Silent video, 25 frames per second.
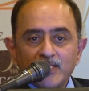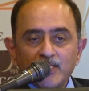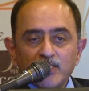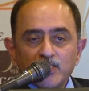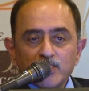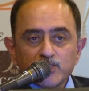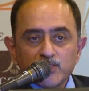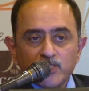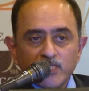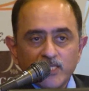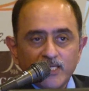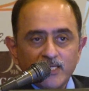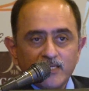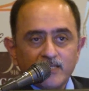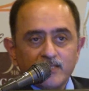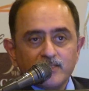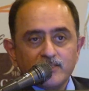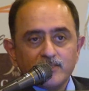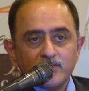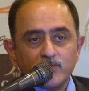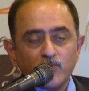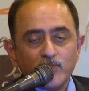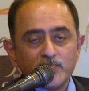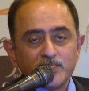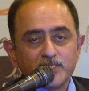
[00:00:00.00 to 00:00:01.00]
So he
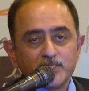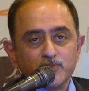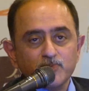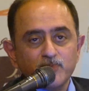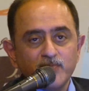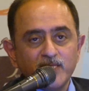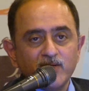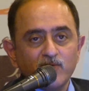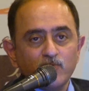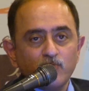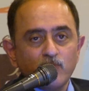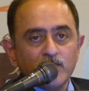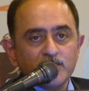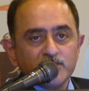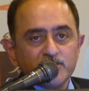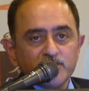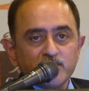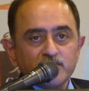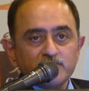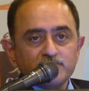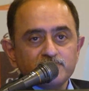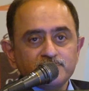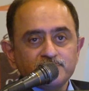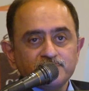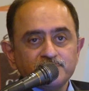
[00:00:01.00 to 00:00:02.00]
quits being
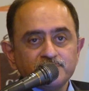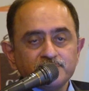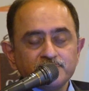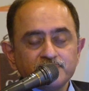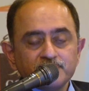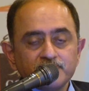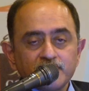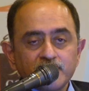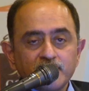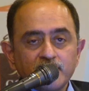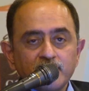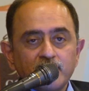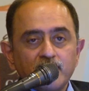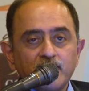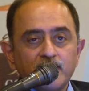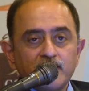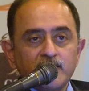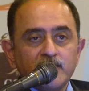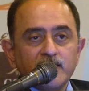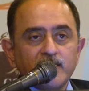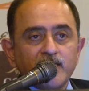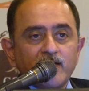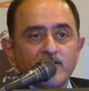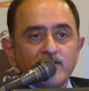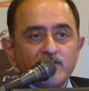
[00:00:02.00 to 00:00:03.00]
verger, and he
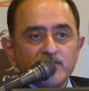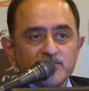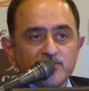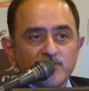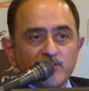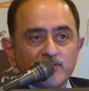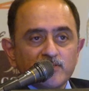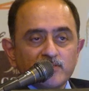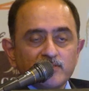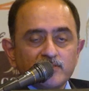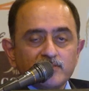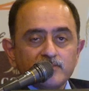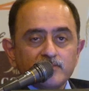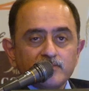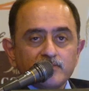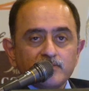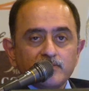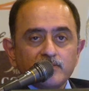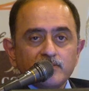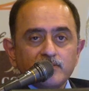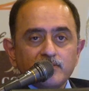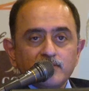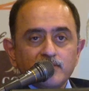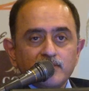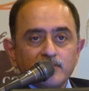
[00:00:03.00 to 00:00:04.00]
carries on
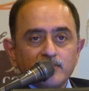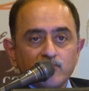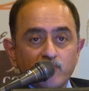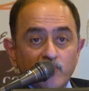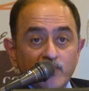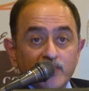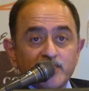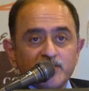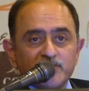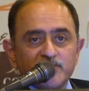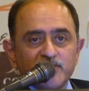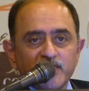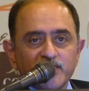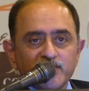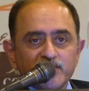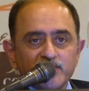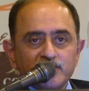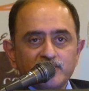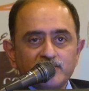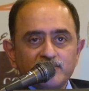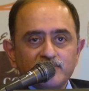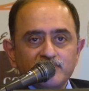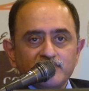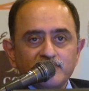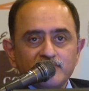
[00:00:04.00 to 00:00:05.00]
quite dejected
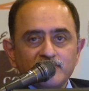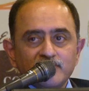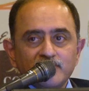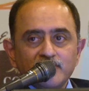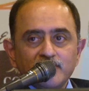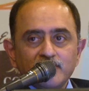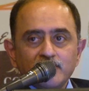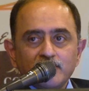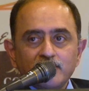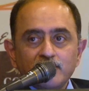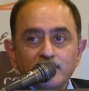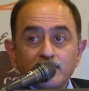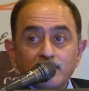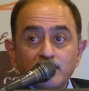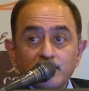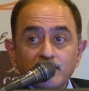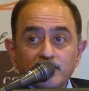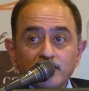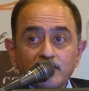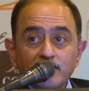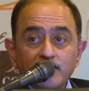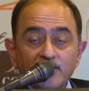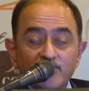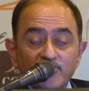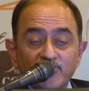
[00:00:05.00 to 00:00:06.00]

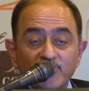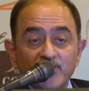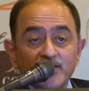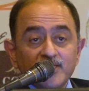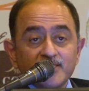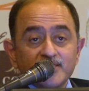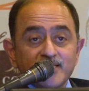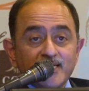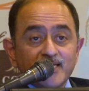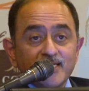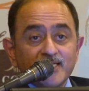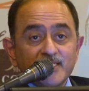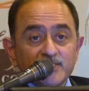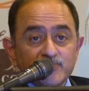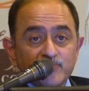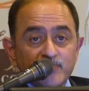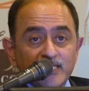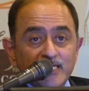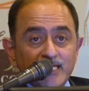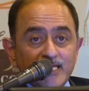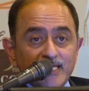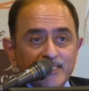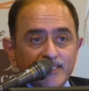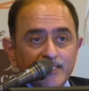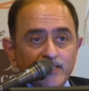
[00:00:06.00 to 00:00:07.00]
and feels like he's been
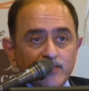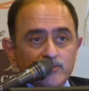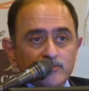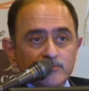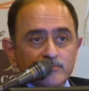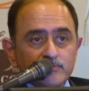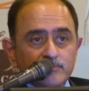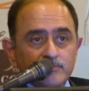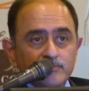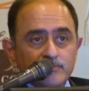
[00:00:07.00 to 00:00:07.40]
let down.